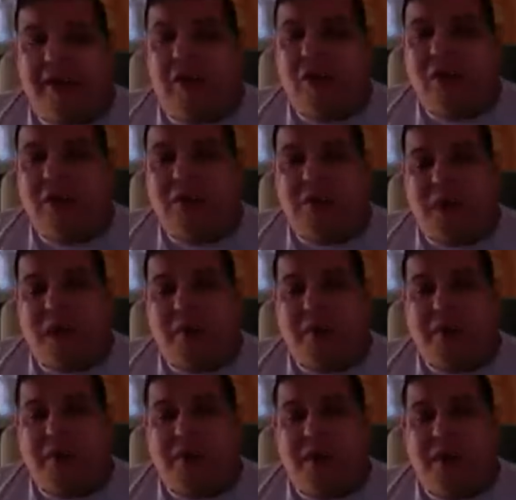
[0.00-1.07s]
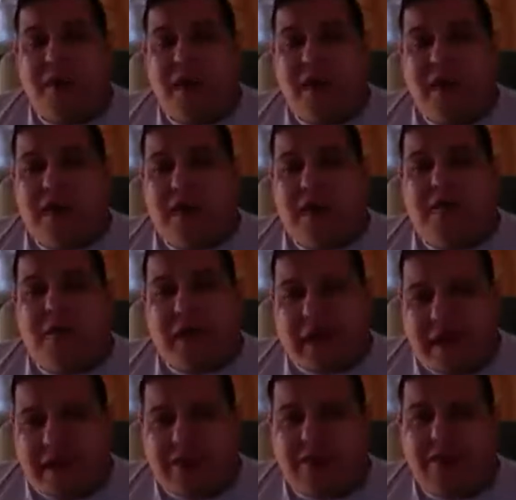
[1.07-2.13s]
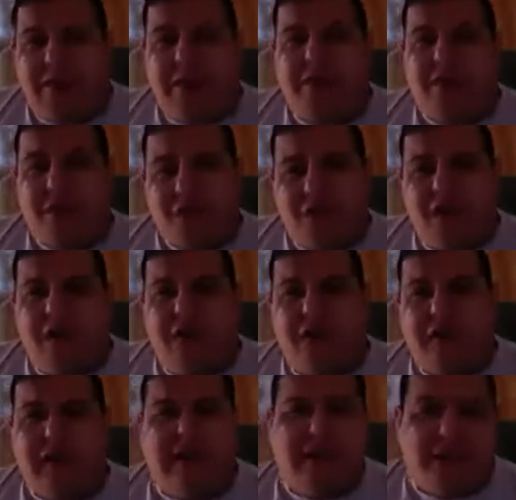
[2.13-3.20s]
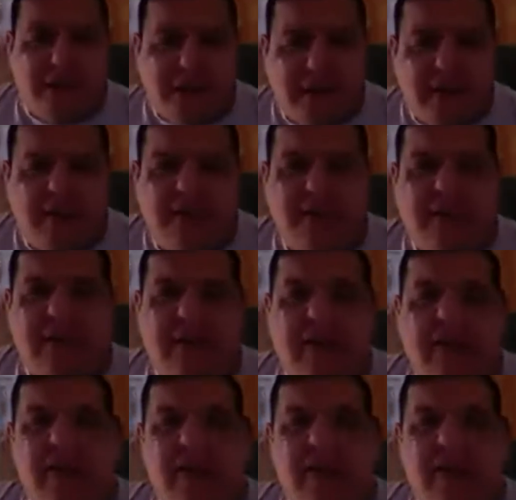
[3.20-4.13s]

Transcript: our Lord's promise is that if we enter this earnestly and zealously